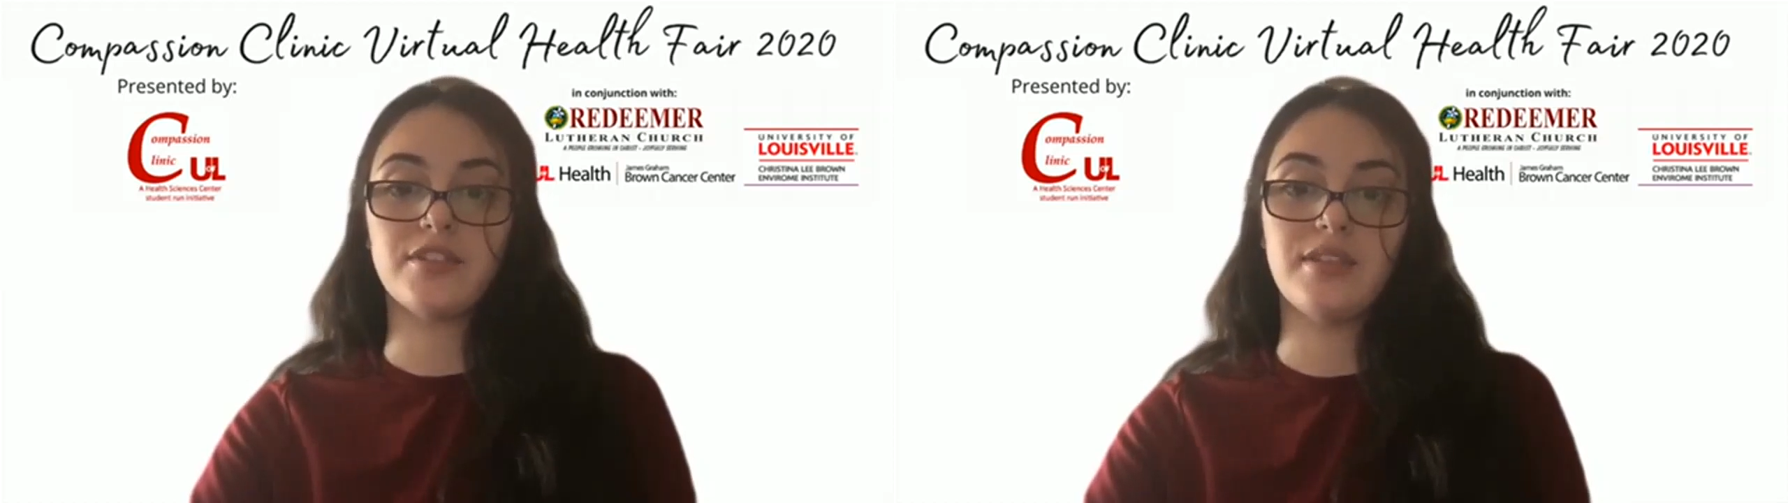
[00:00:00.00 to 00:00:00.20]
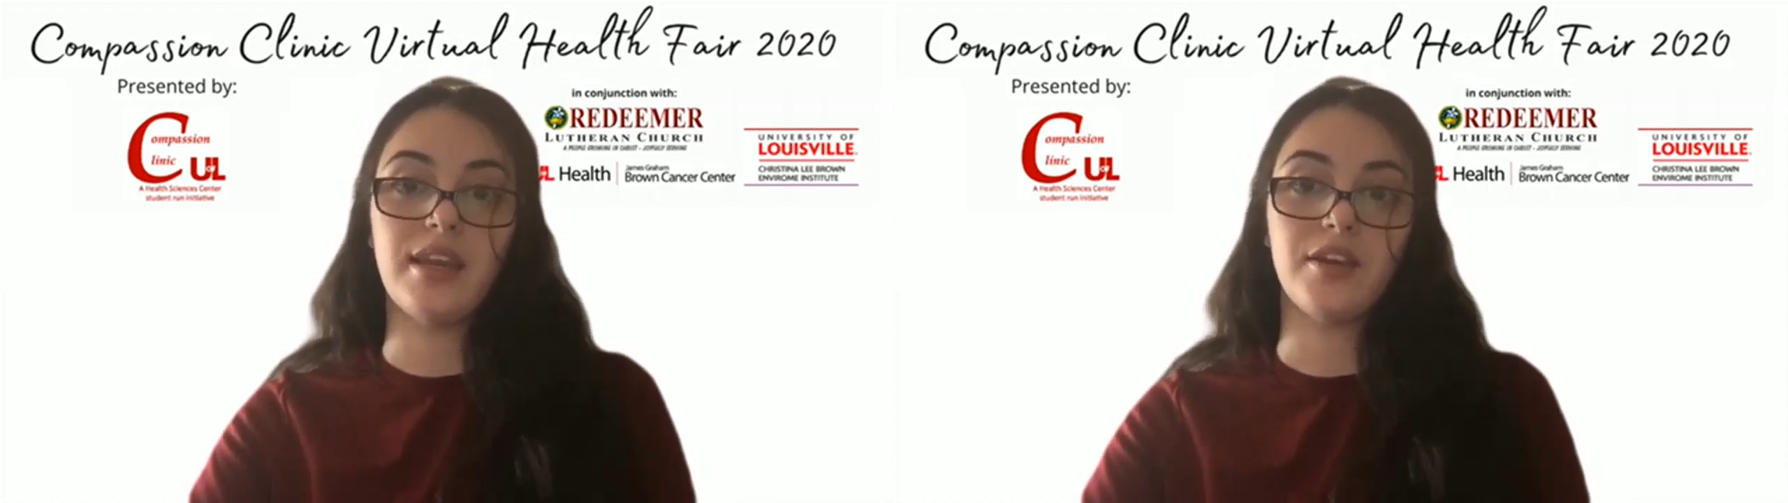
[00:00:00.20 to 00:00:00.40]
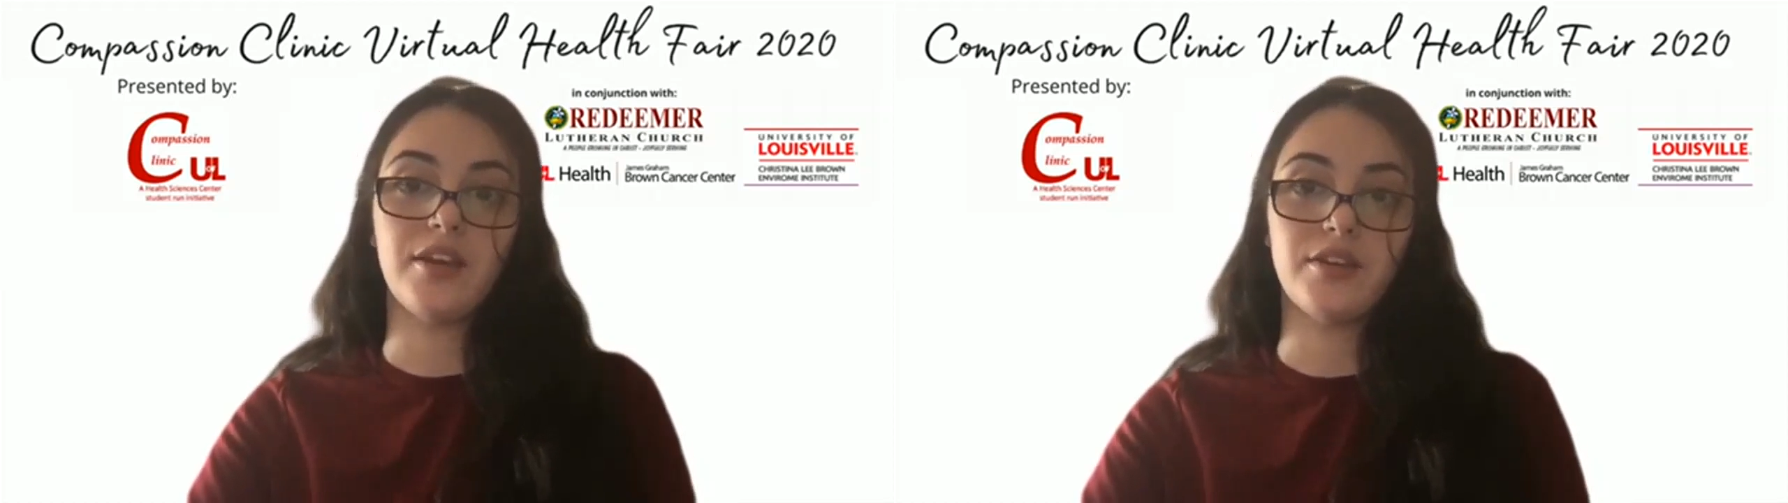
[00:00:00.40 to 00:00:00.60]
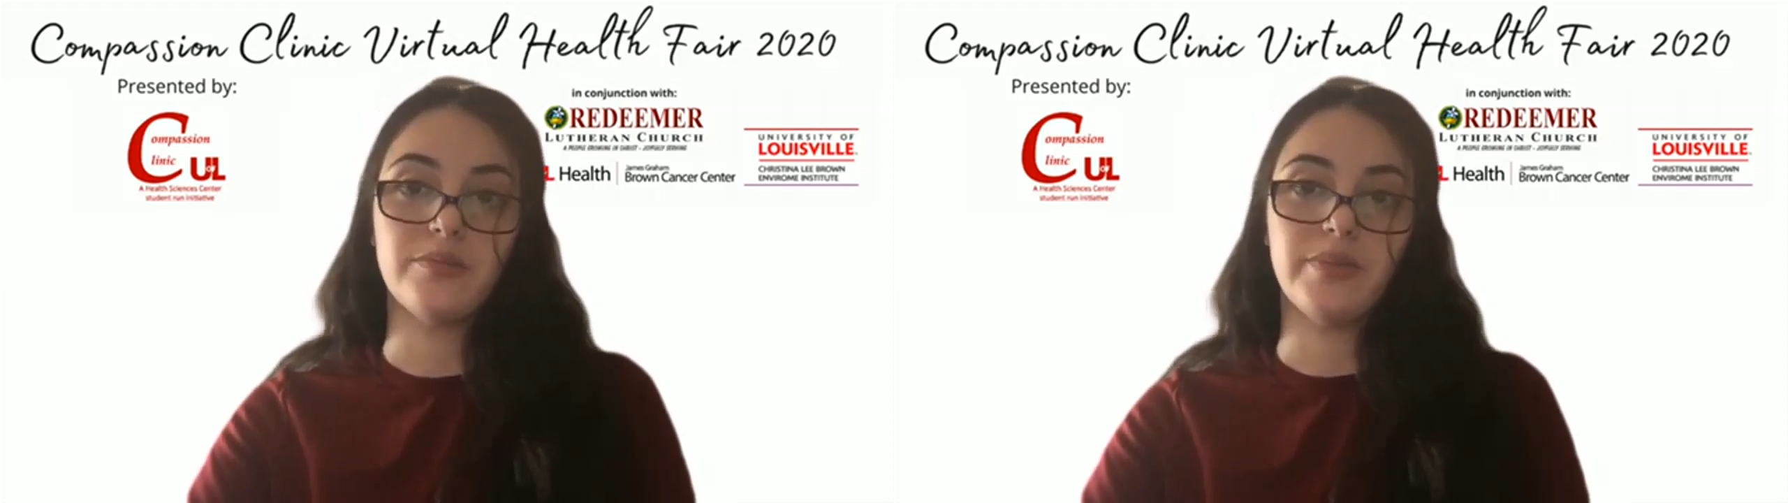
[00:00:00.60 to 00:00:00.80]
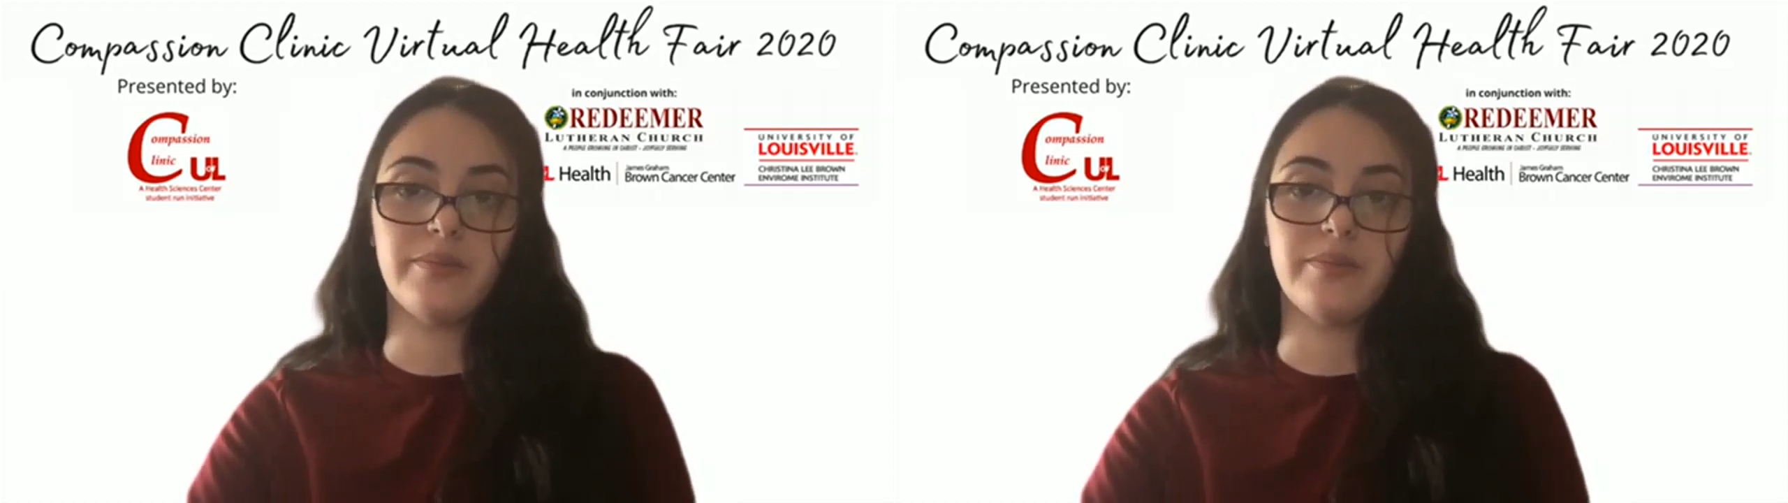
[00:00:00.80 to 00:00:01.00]
that increase
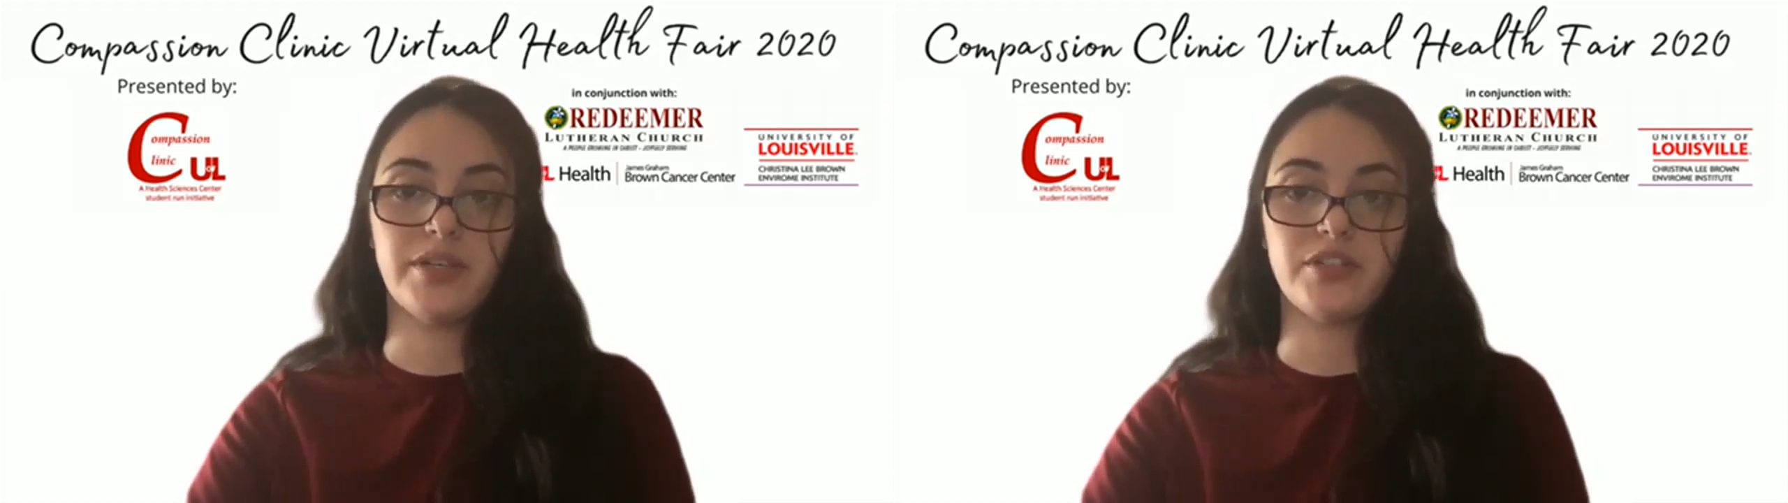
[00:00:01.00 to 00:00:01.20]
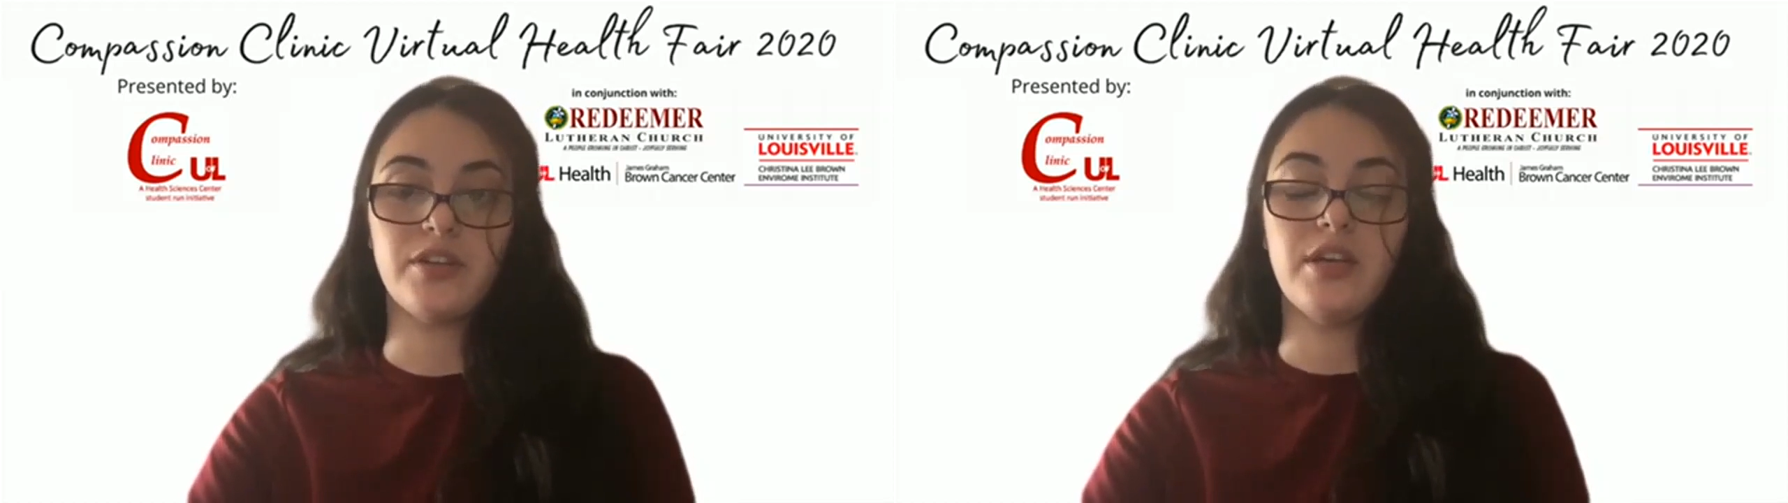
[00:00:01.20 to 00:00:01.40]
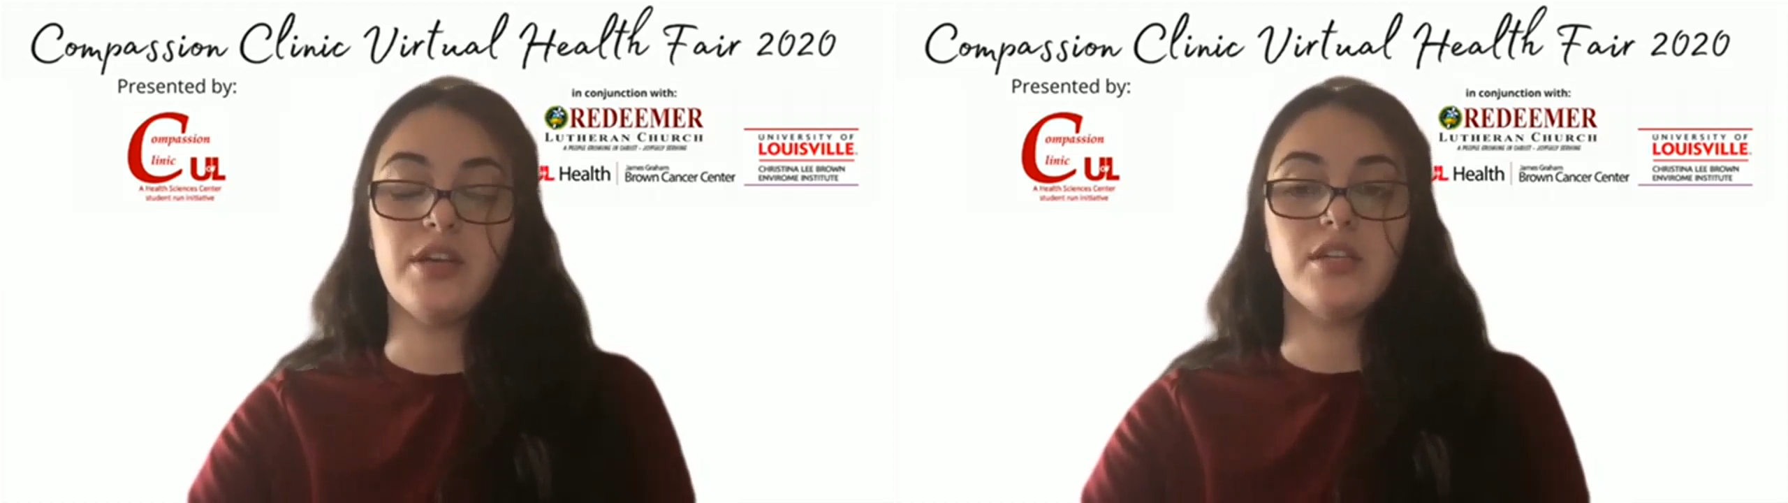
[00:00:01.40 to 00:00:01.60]
blood pressure,